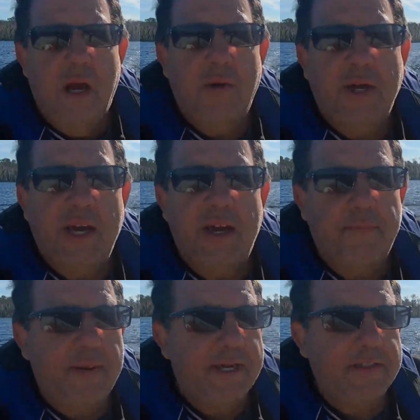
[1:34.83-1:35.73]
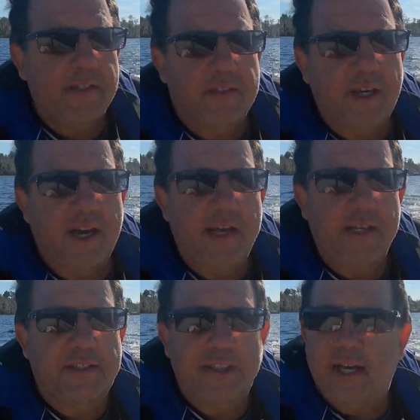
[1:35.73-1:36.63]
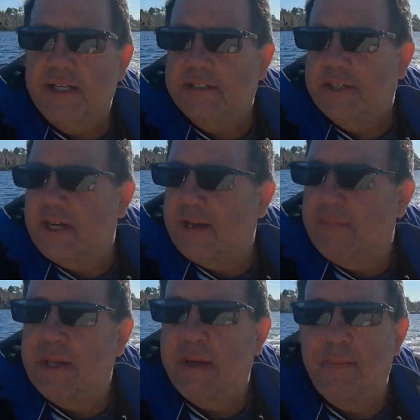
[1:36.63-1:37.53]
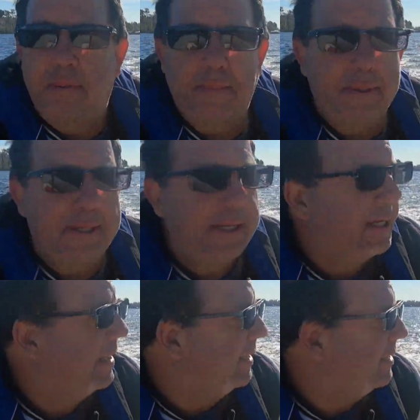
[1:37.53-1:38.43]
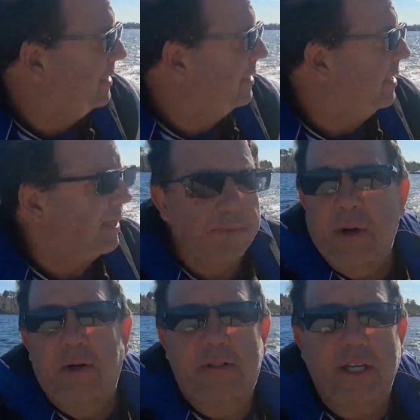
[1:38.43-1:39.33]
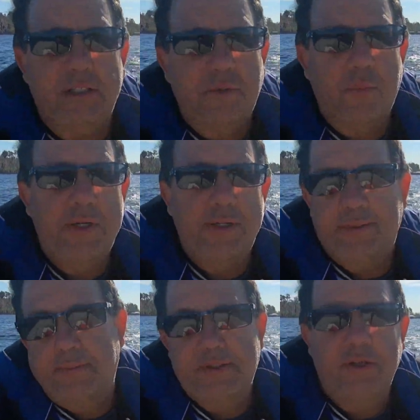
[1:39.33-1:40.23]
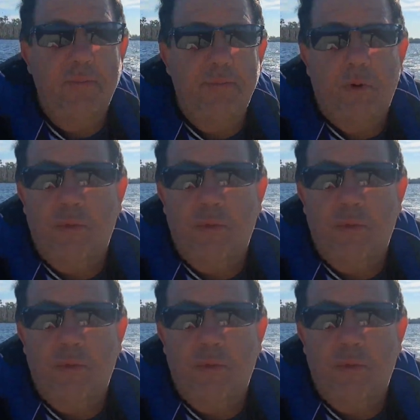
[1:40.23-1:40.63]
Okay, I've passed a sign that says minimum, well, it says resume